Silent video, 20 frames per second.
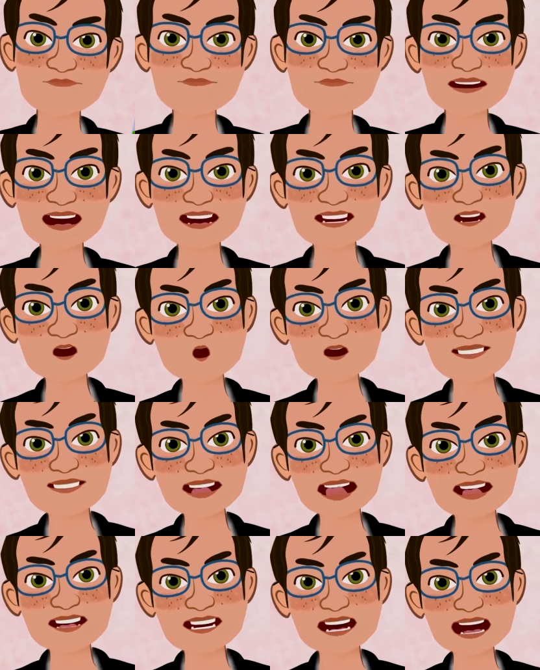It was
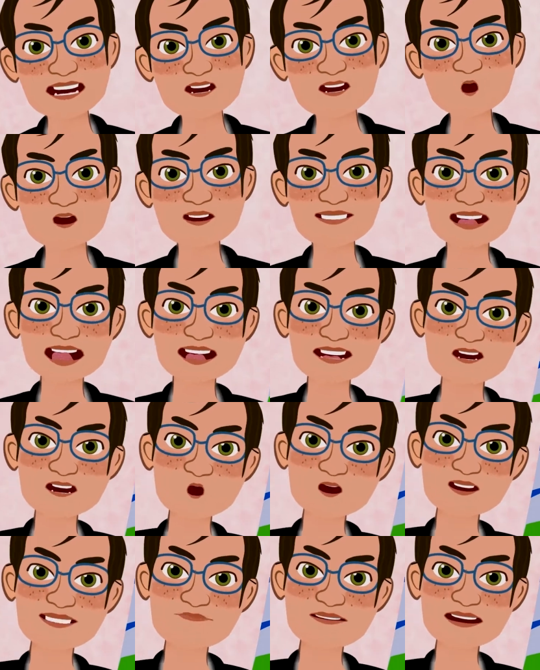pure luck that I got
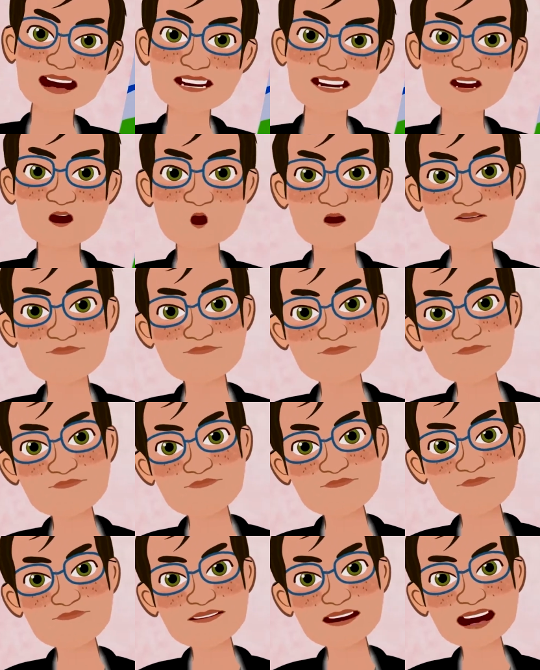back when I did.
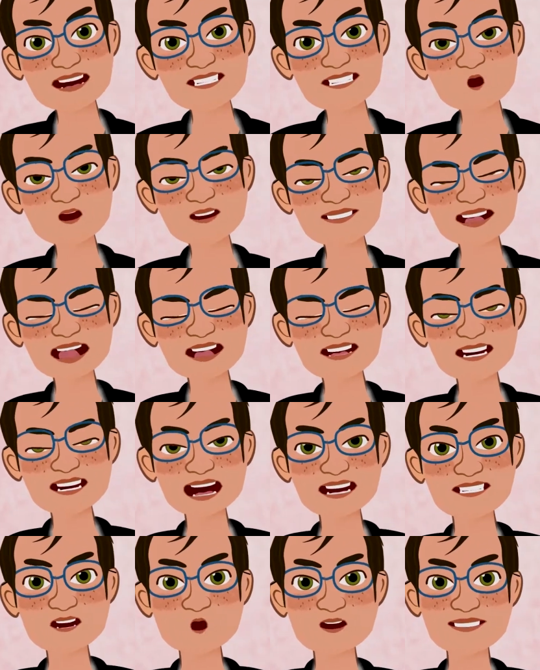I missed my
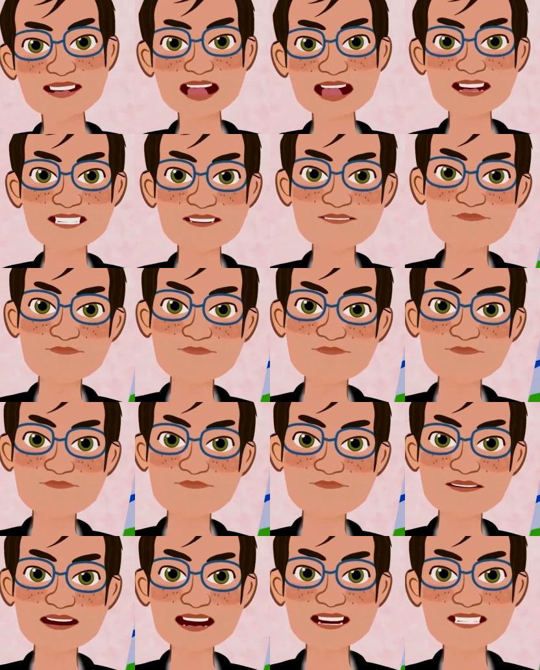flight that day,
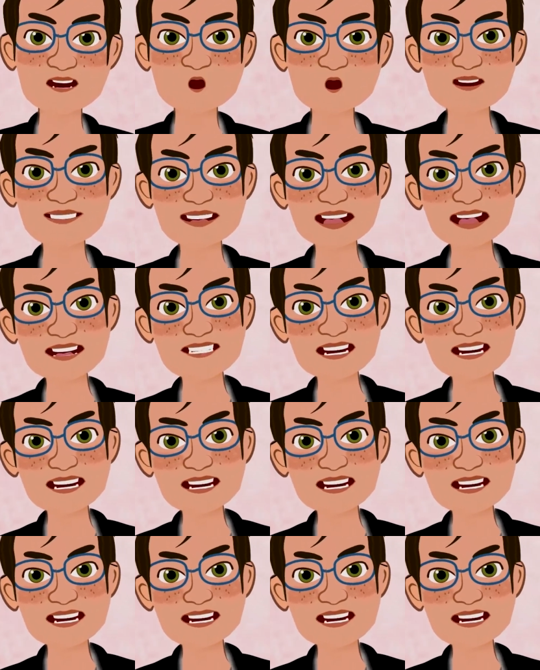otherwise I would